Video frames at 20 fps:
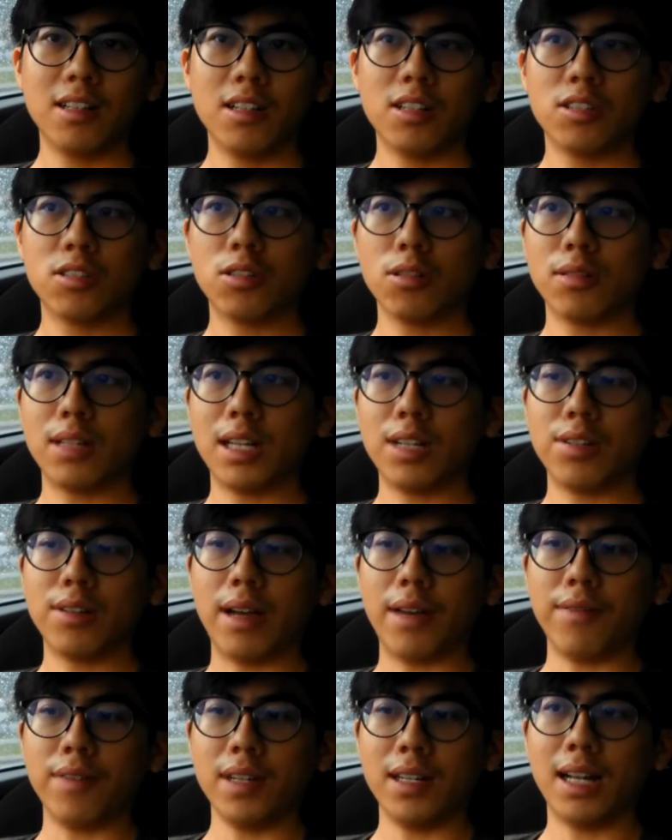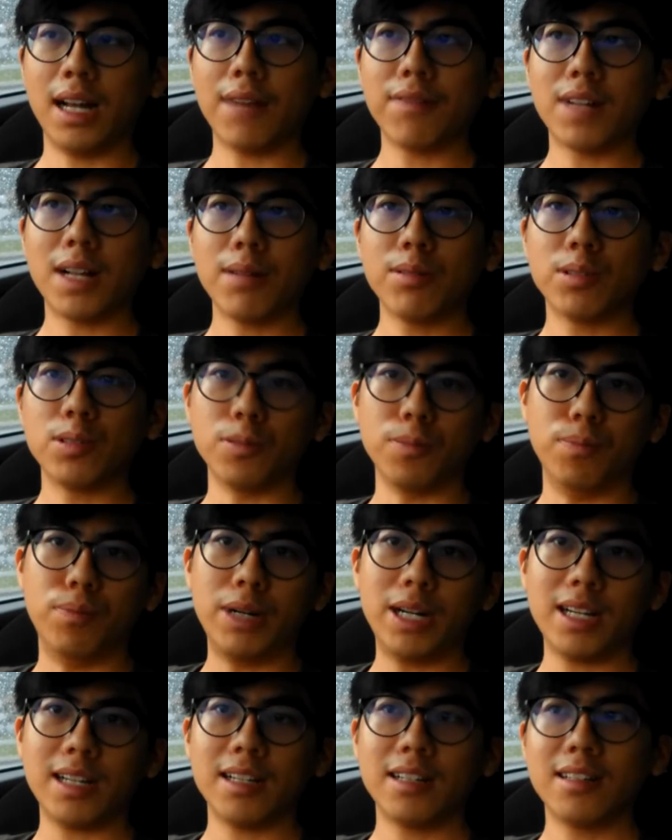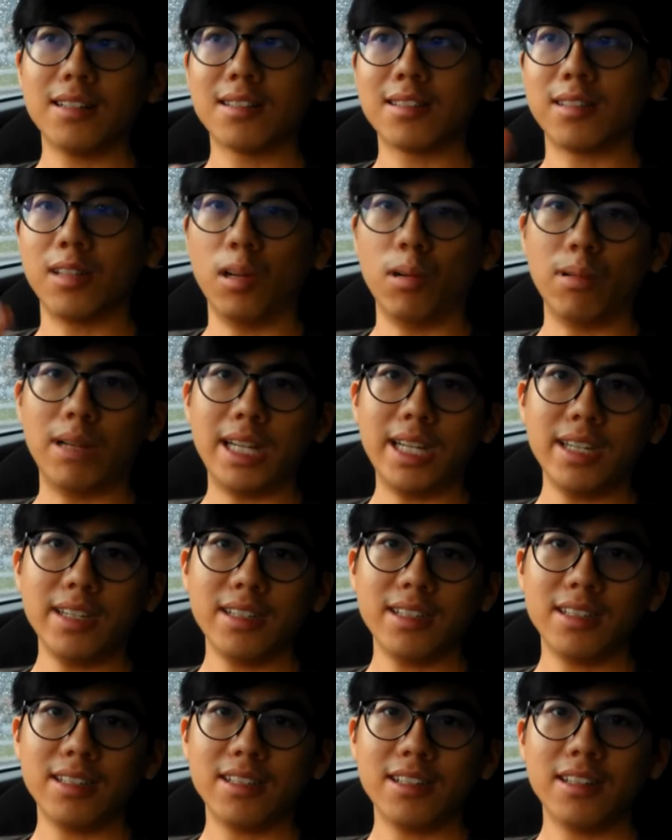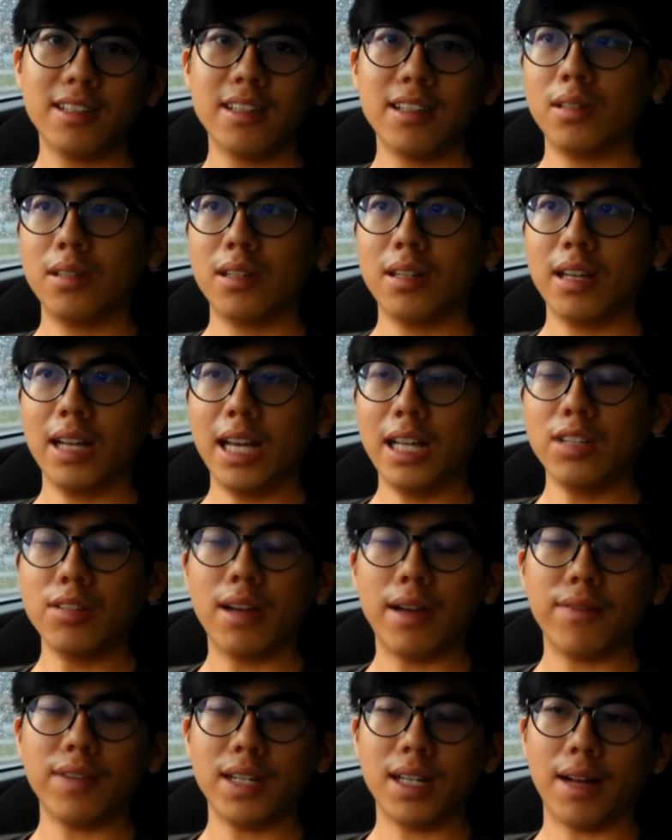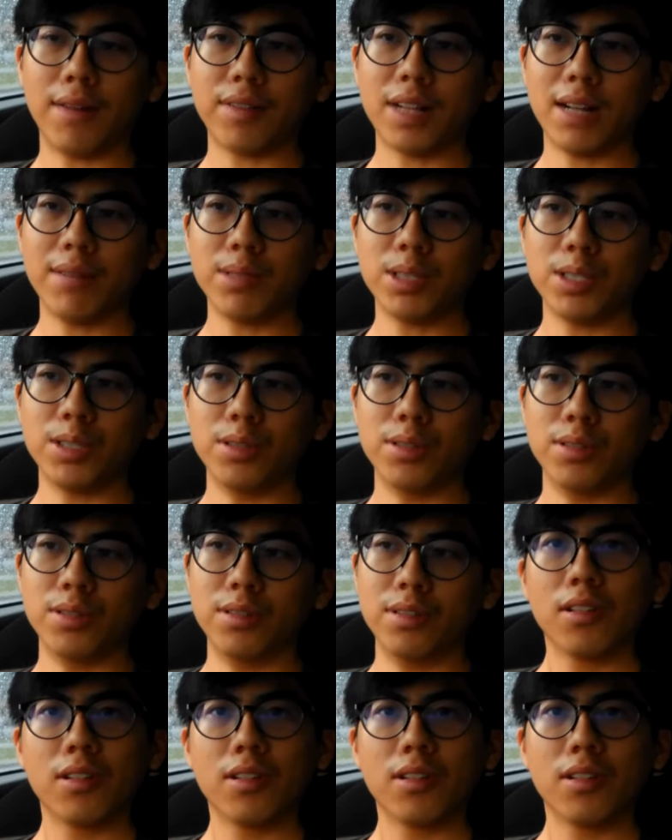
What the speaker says: so that you have enough time to brake slowly and you have enough time to